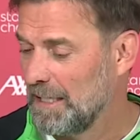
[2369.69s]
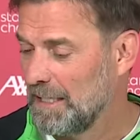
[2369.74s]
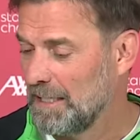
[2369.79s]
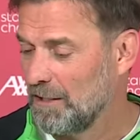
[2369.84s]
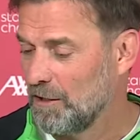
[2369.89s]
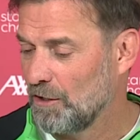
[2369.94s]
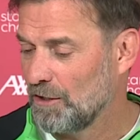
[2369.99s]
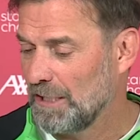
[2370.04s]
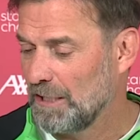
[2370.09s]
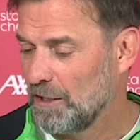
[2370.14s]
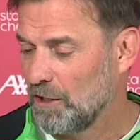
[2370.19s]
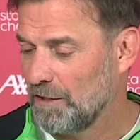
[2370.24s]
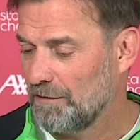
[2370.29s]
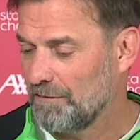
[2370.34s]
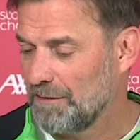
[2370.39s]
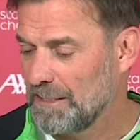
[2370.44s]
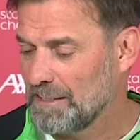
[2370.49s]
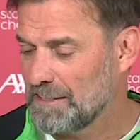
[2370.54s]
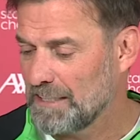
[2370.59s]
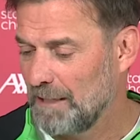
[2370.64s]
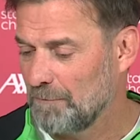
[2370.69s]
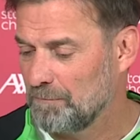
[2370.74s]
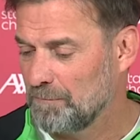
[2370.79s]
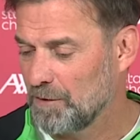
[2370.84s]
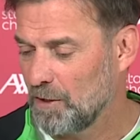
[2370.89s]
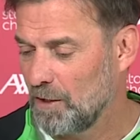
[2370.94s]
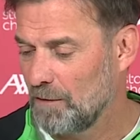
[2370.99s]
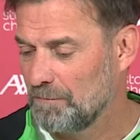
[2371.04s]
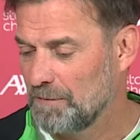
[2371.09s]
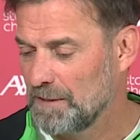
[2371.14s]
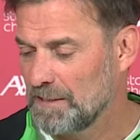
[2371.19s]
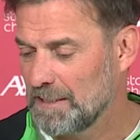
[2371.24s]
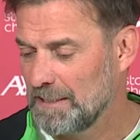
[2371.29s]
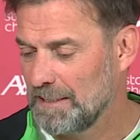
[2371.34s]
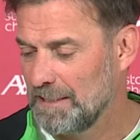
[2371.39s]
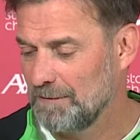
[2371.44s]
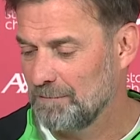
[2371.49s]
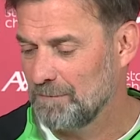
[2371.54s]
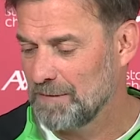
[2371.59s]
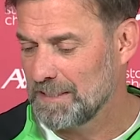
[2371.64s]
lot of things happened,
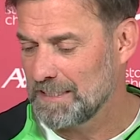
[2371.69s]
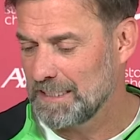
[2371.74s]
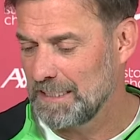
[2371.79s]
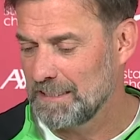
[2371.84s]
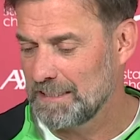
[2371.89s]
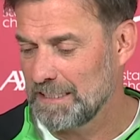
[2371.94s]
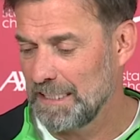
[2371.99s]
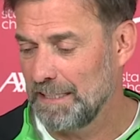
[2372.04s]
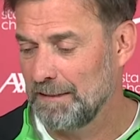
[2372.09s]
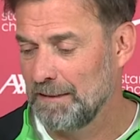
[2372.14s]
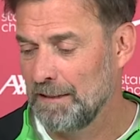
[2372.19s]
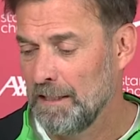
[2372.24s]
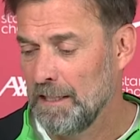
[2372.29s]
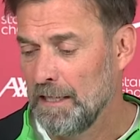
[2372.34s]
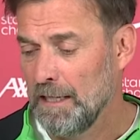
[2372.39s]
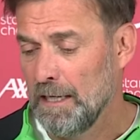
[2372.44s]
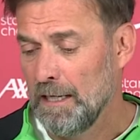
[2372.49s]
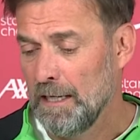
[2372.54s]
obviously, since then.